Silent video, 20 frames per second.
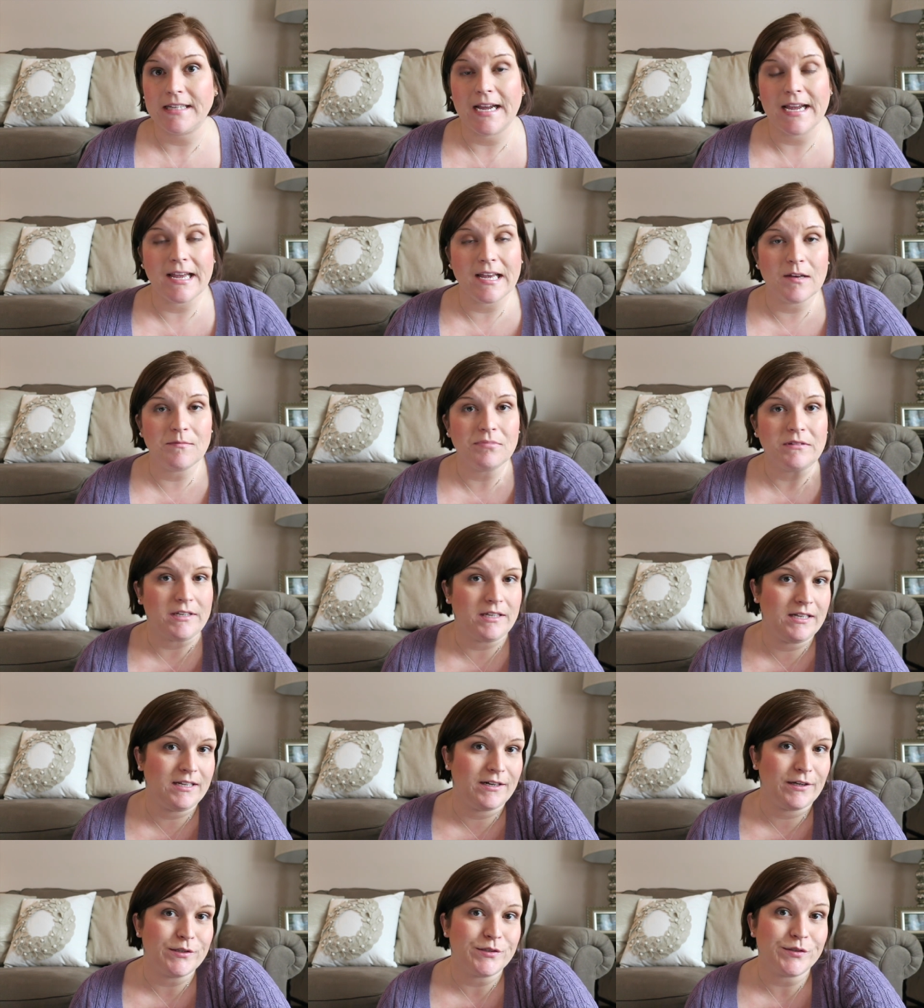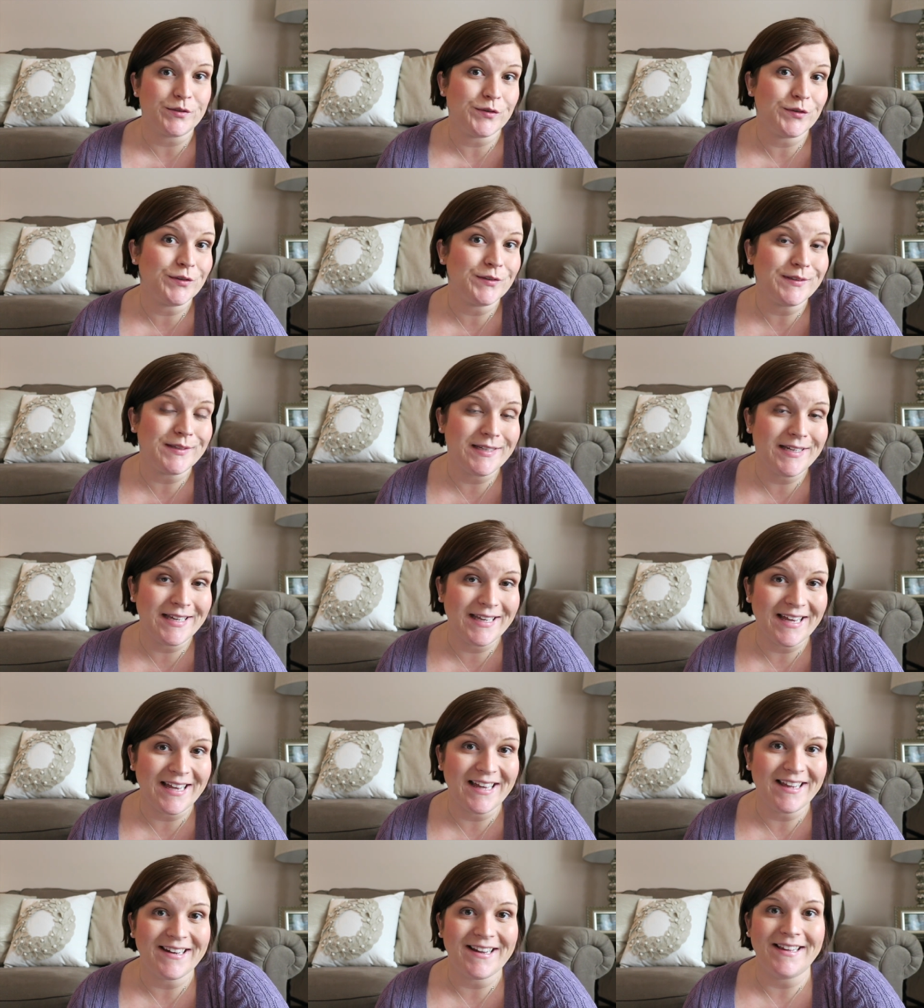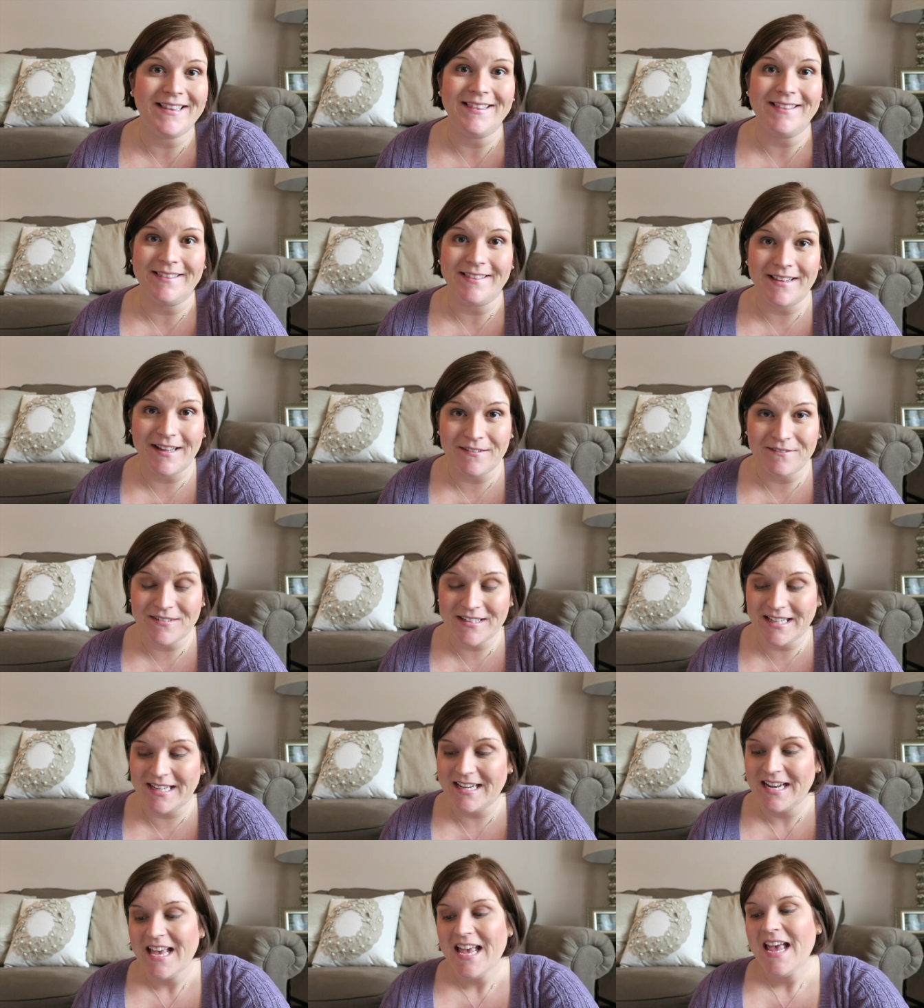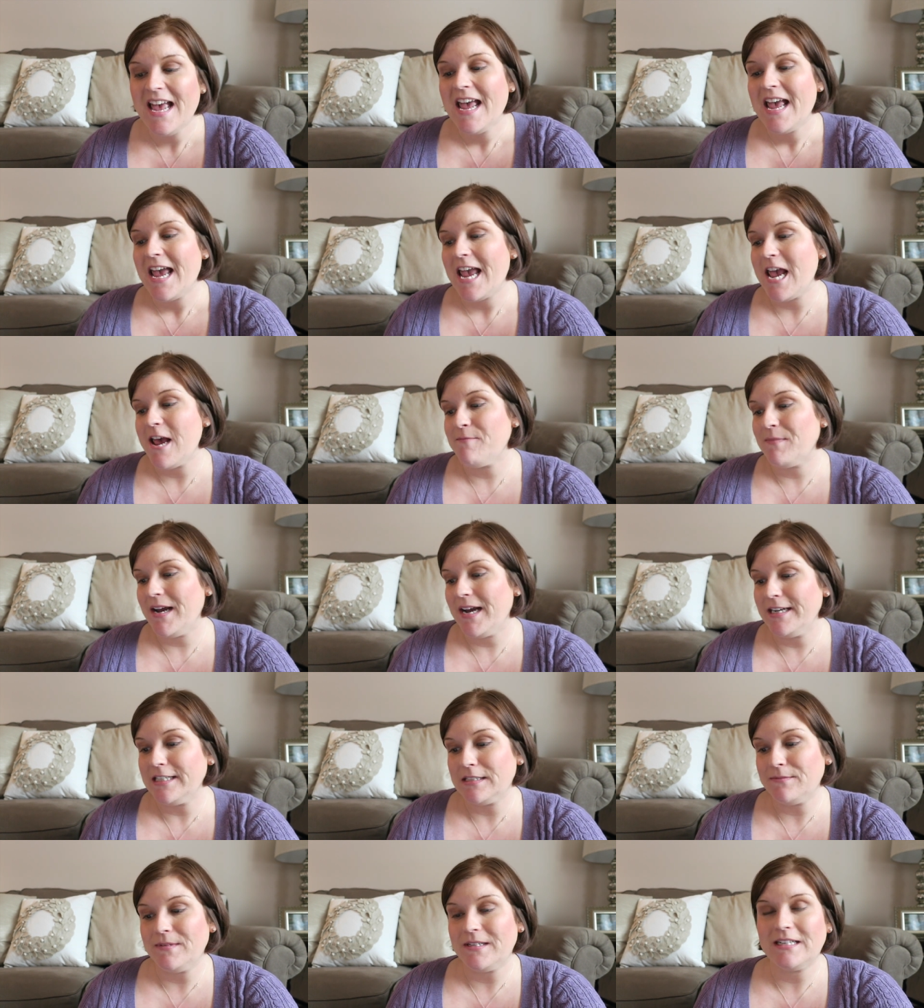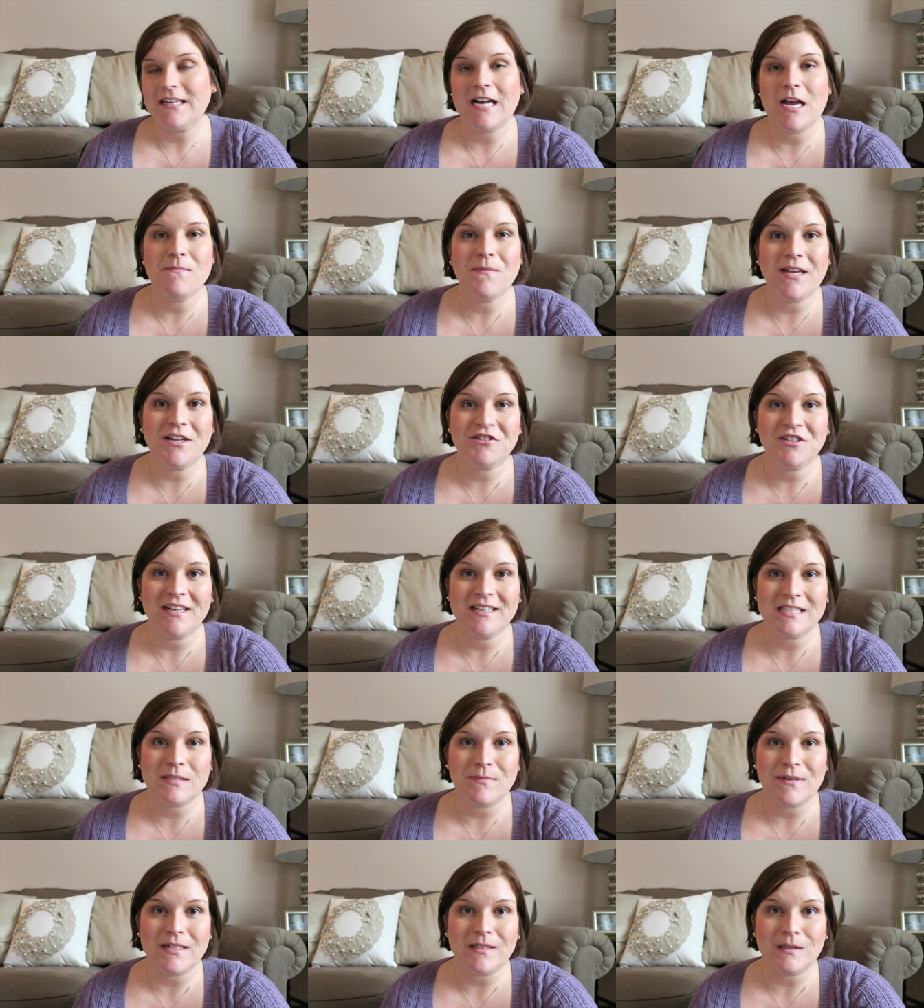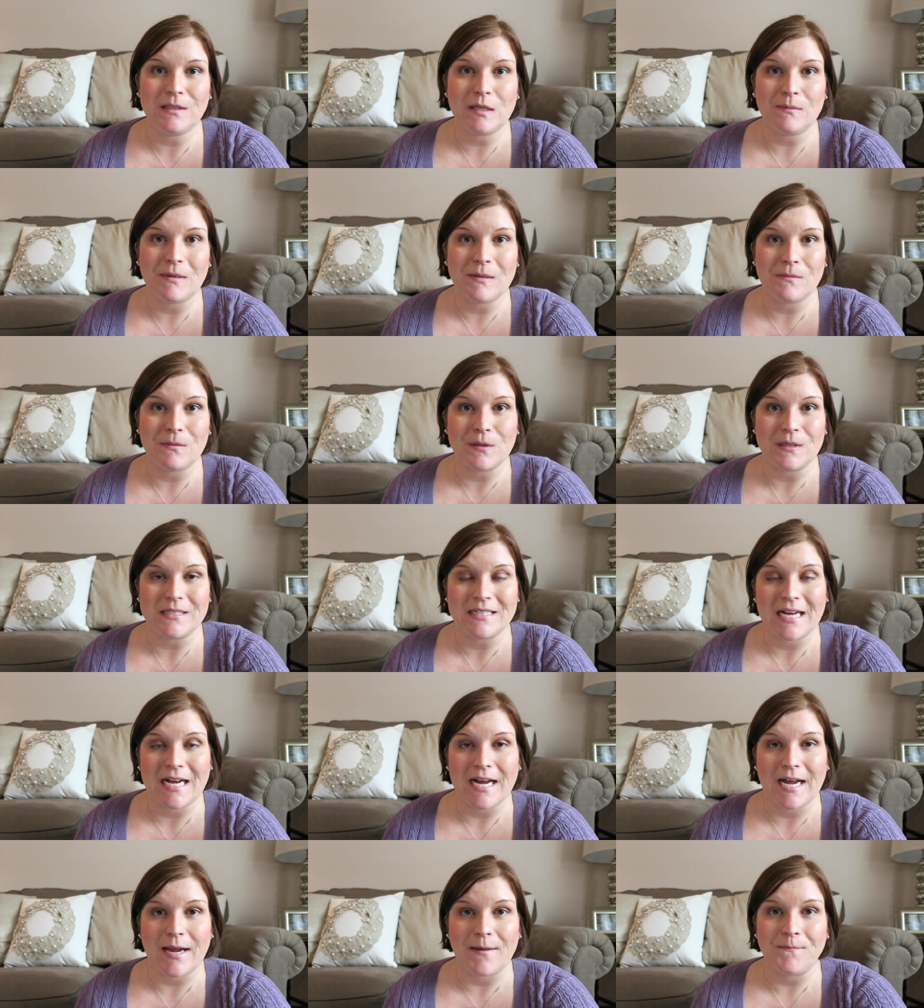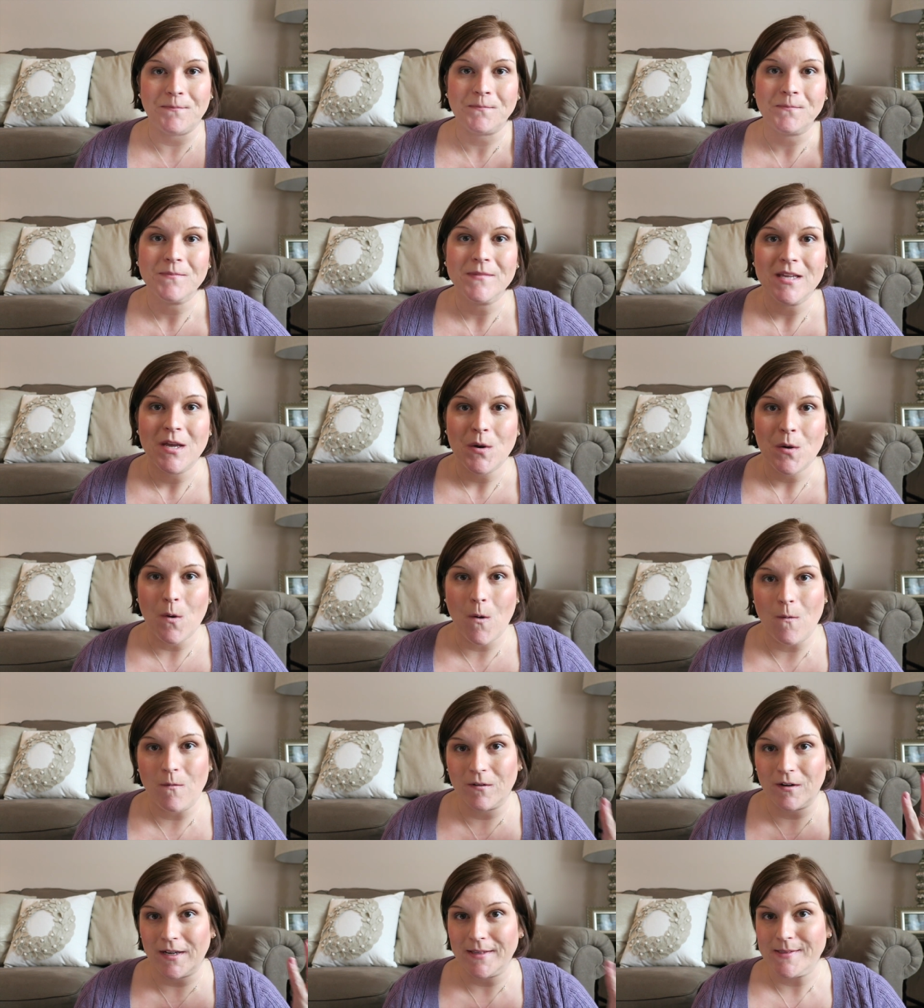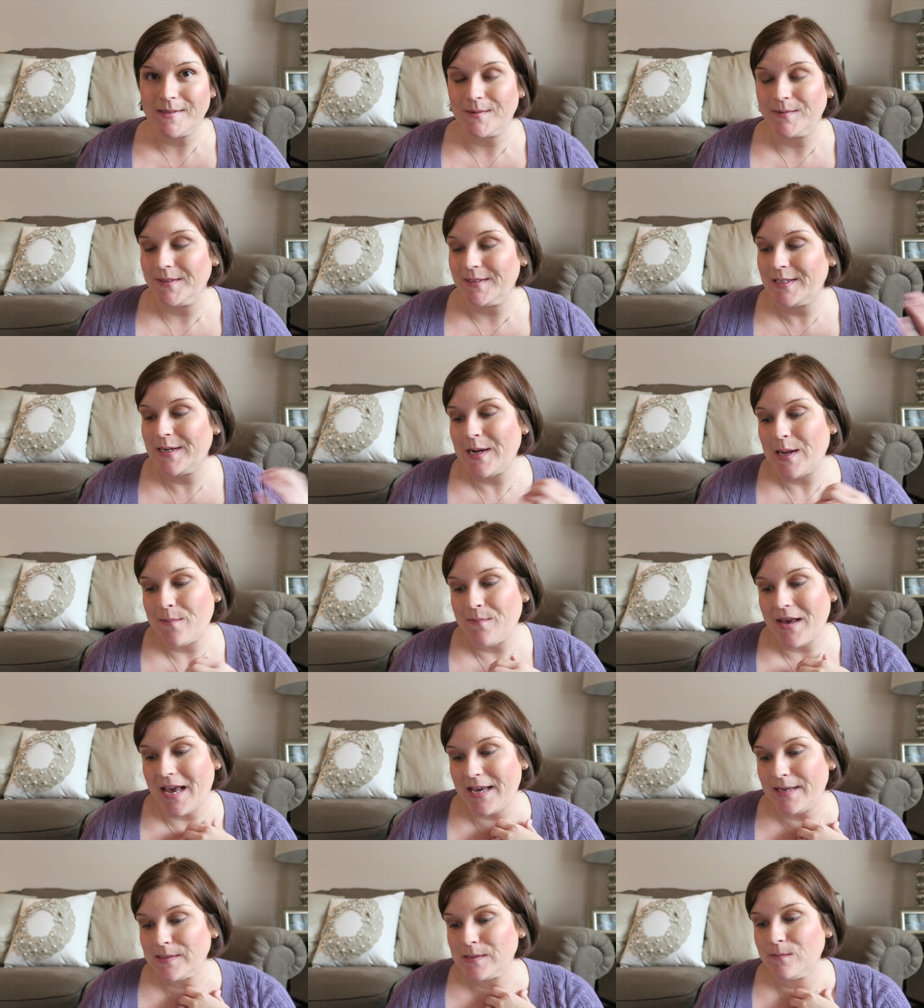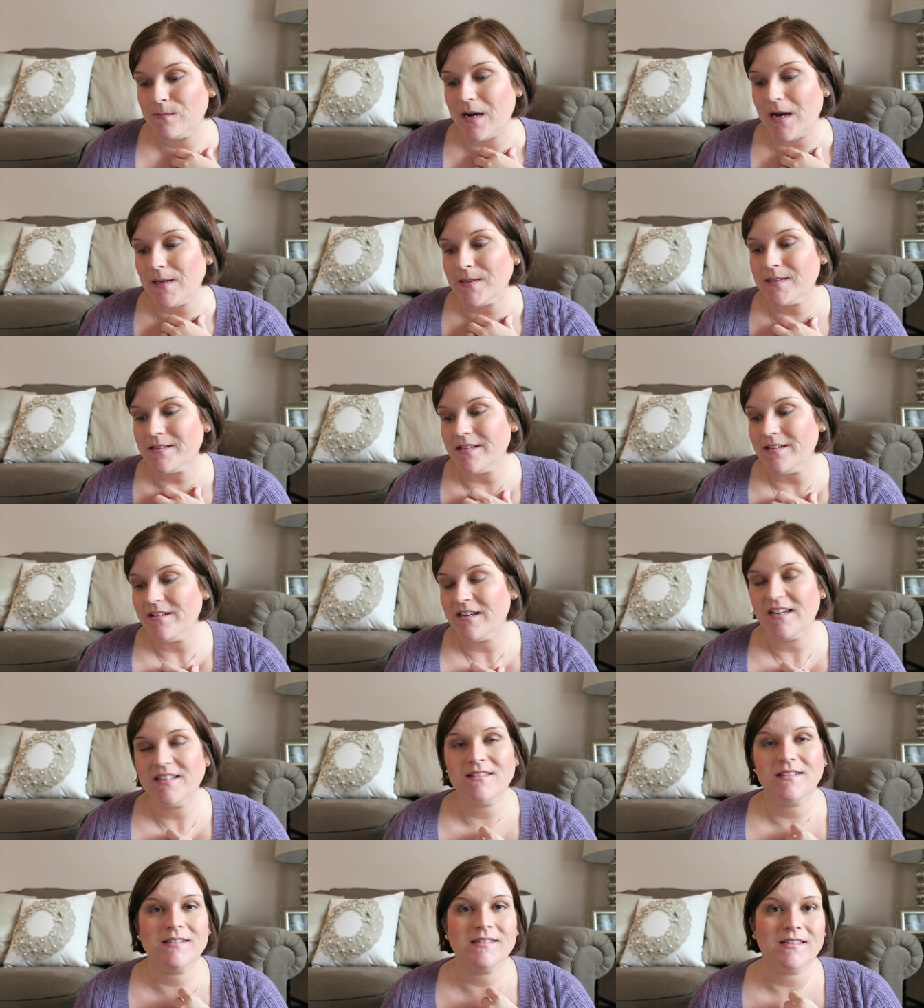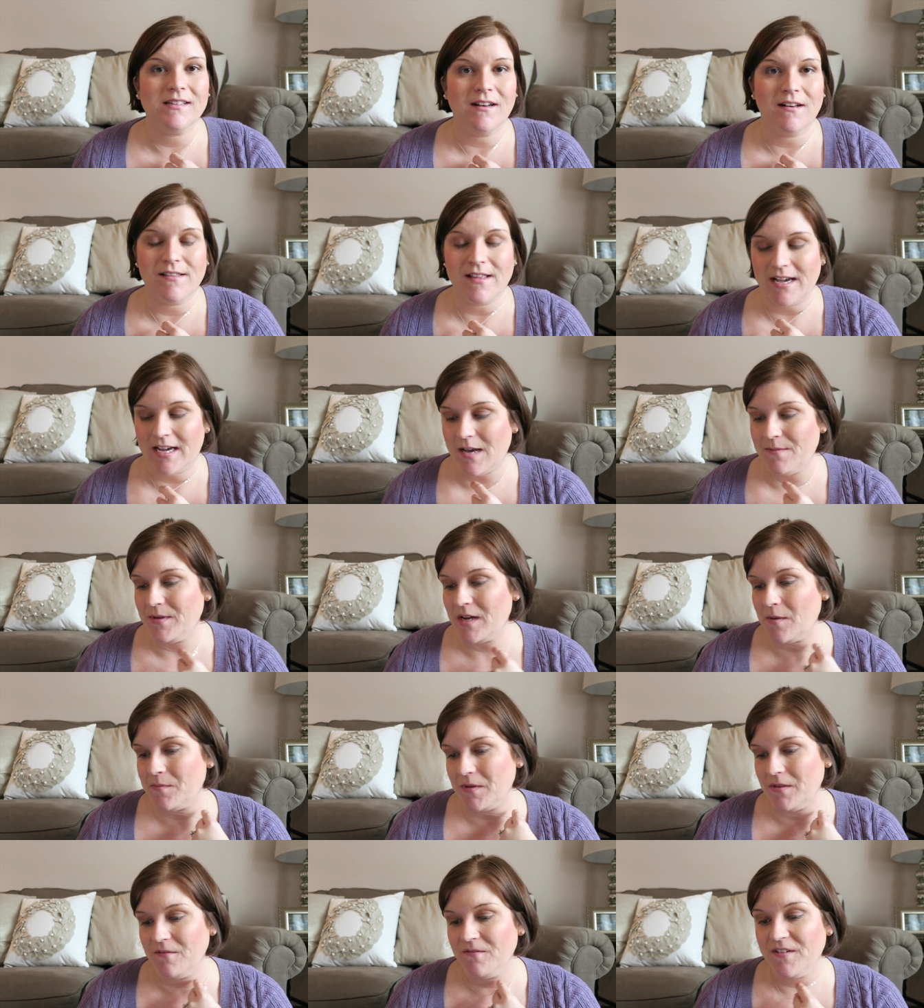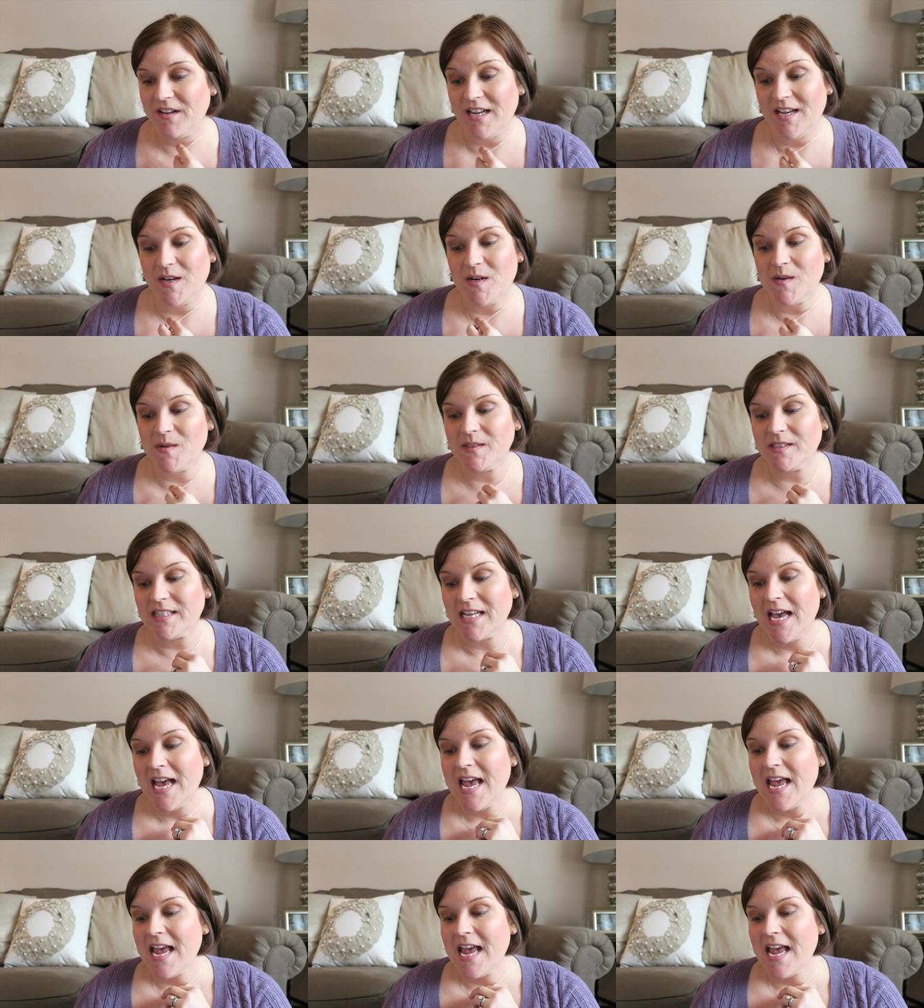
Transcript: I am planning on snorkeling again. I loved it, and my husband and I may try to spend a little bit more time over on Serenity Bay as well. So you guys will see all that coming up in the videos.